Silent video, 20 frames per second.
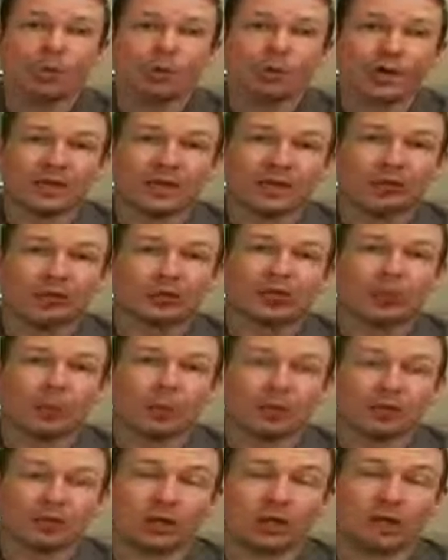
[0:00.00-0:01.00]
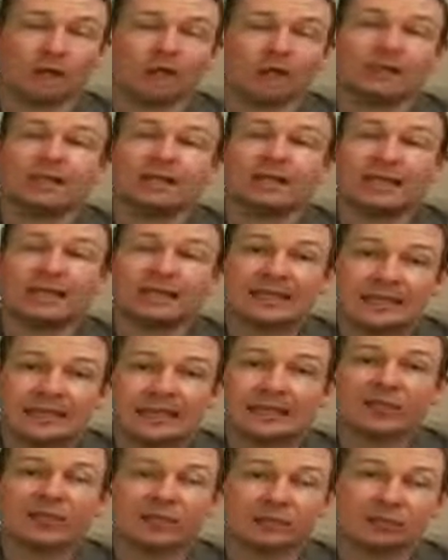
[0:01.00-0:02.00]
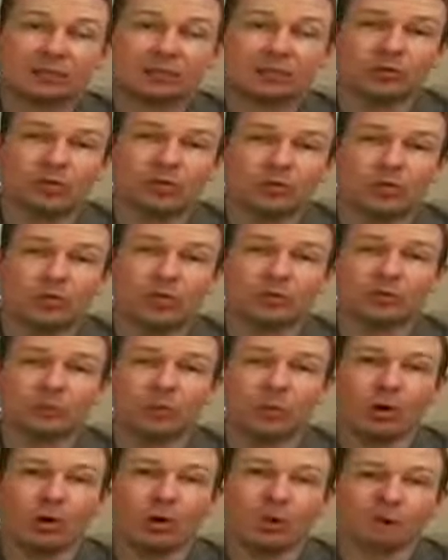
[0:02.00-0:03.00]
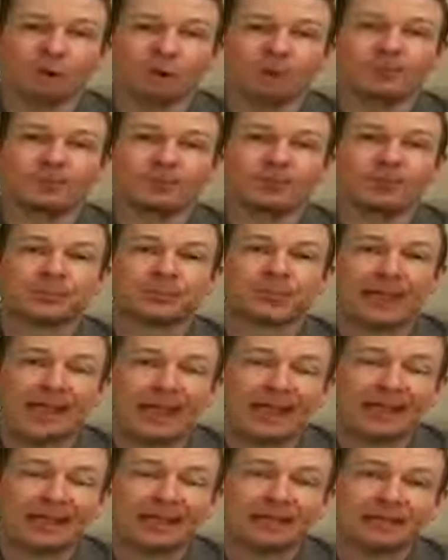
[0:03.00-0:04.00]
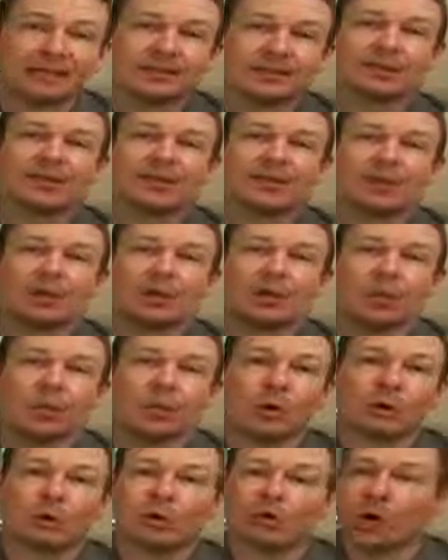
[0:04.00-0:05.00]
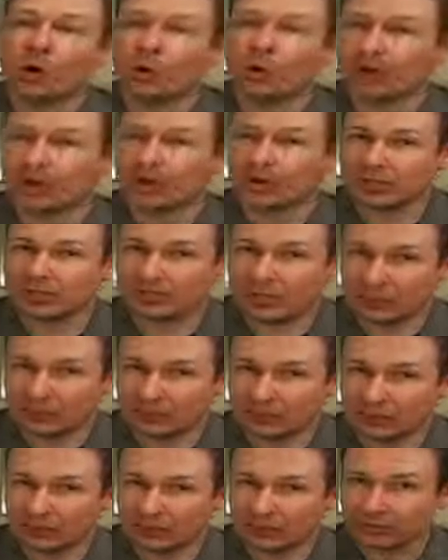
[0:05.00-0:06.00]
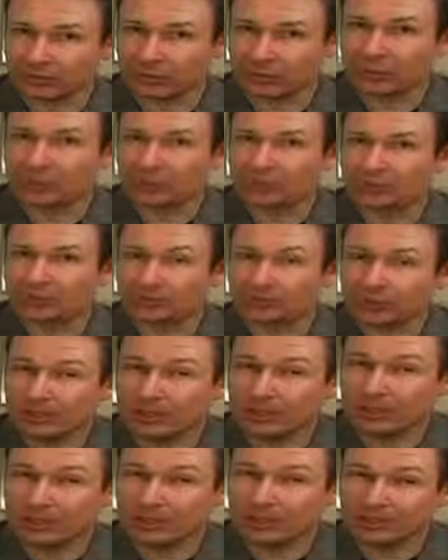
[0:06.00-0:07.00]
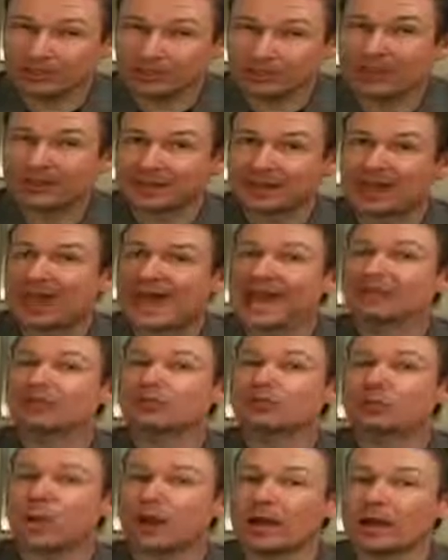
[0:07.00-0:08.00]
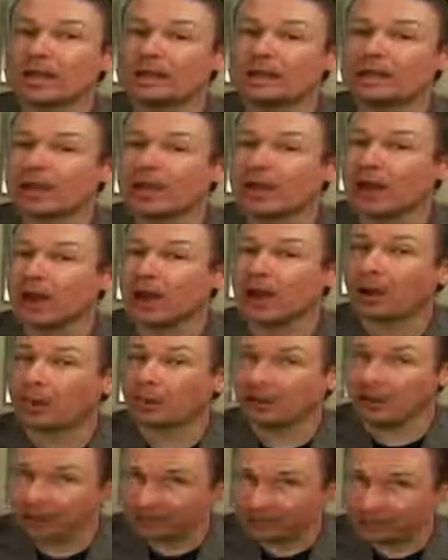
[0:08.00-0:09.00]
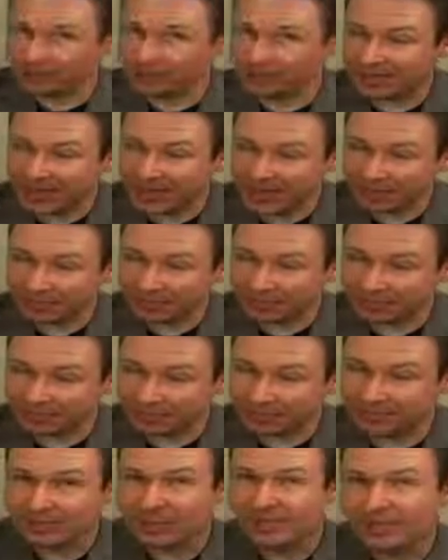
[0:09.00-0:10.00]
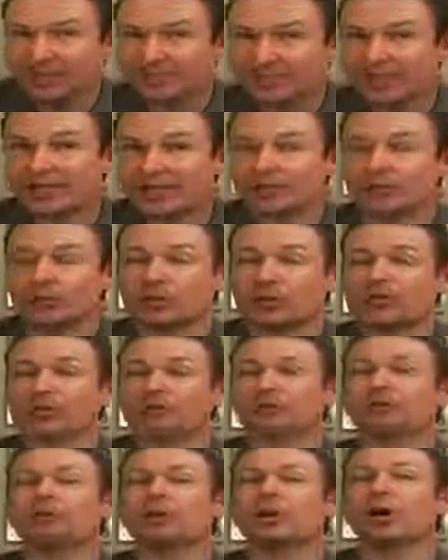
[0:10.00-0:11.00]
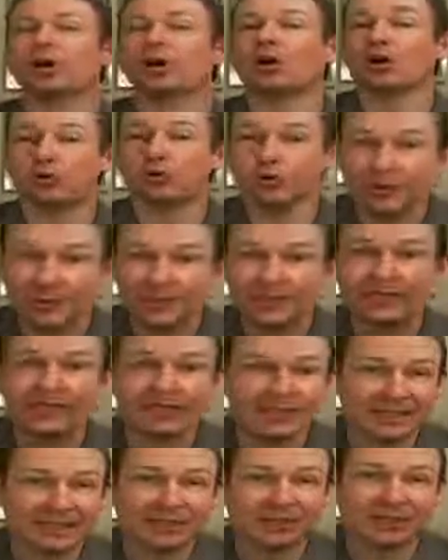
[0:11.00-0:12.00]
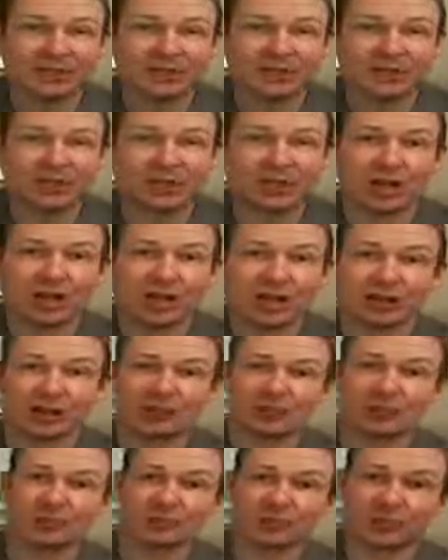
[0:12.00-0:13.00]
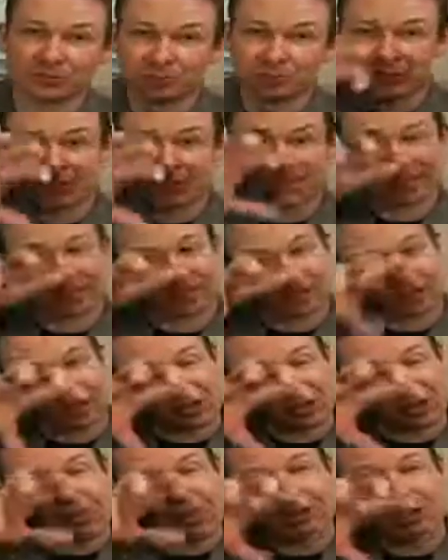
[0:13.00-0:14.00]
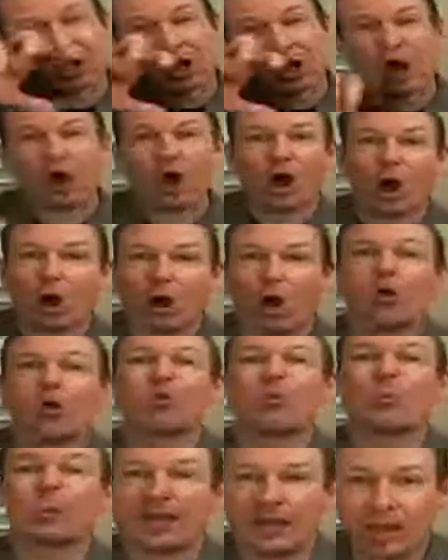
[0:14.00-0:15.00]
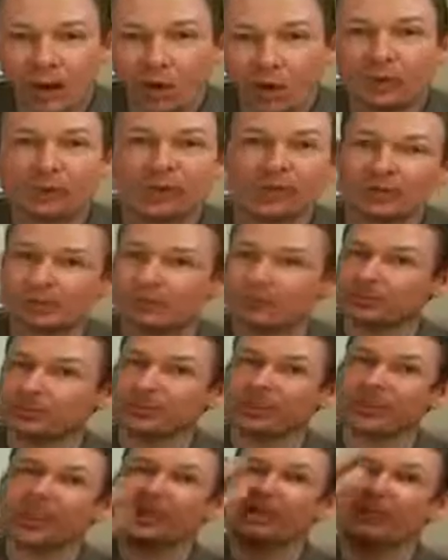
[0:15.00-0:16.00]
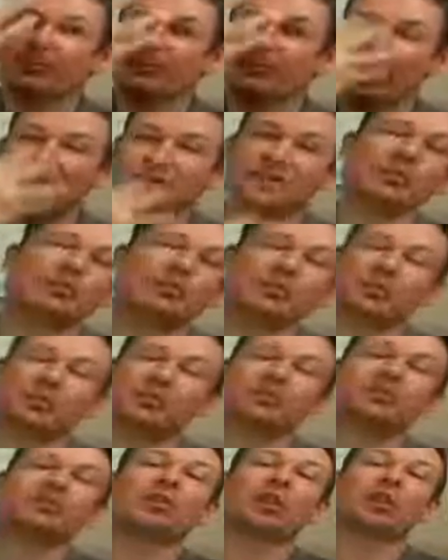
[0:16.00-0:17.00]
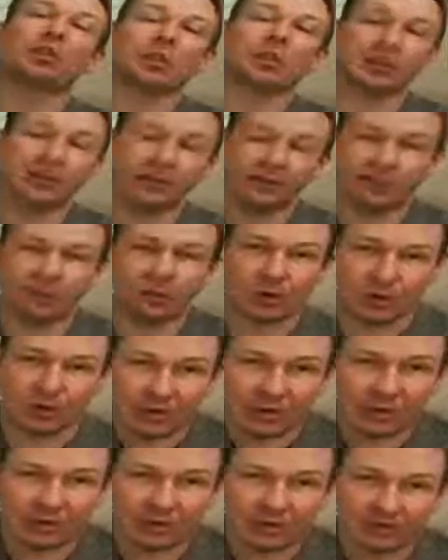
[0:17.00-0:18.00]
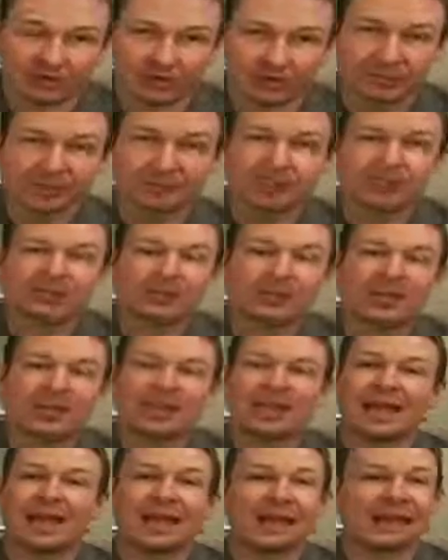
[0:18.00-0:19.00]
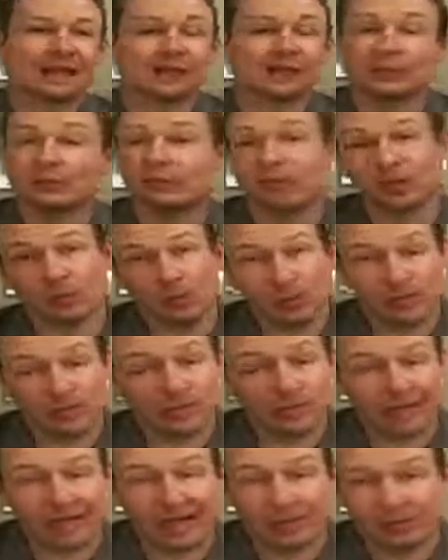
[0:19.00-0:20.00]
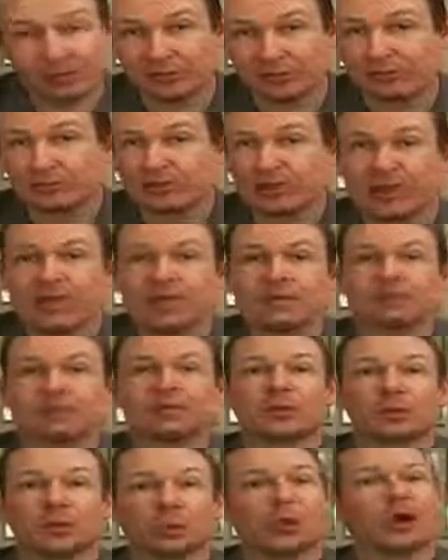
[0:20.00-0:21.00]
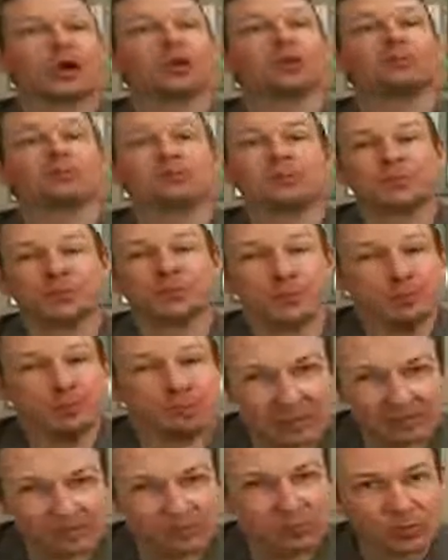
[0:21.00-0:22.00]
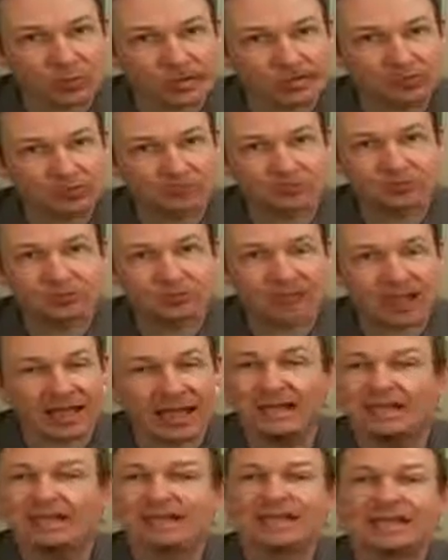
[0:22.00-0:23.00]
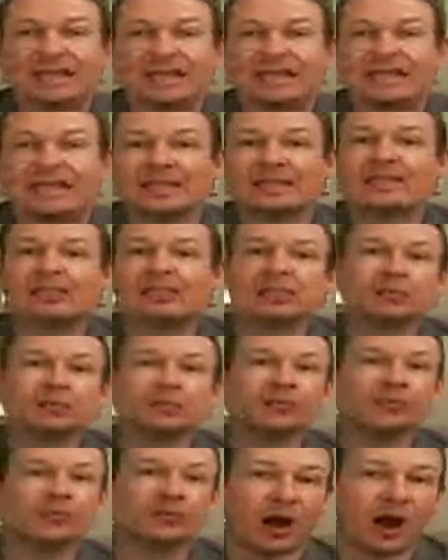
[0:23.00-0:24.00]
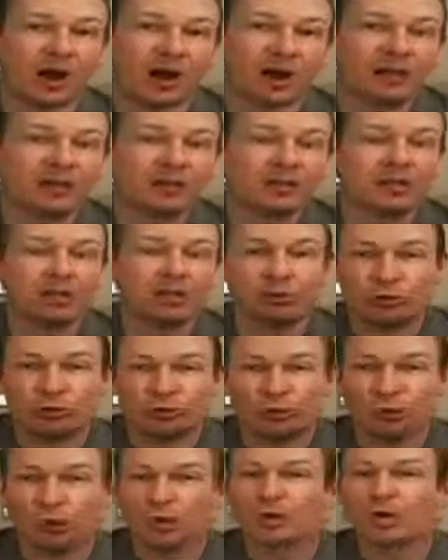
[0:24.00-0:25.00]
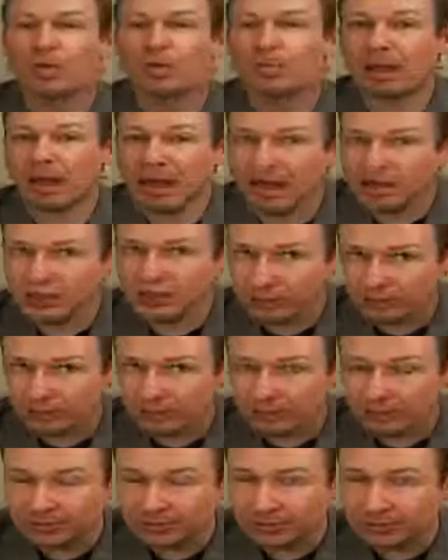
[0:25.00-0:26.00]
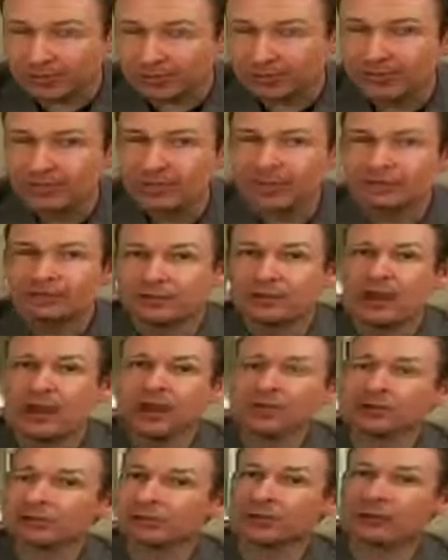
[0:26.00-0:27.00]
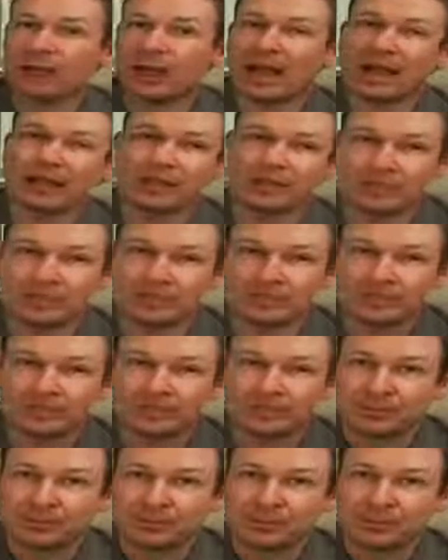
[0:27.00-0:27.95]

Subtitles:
which will give you what you want. And when we open ourselves to those opportunities, that's when abundance happens. That's when the flow really gets turned on. That's when the spigot gets turned all the way open and abundance starts flowing into our lives. And you may wonder, how do you do that? Well, the best way to do that is to find your passion. Find your passion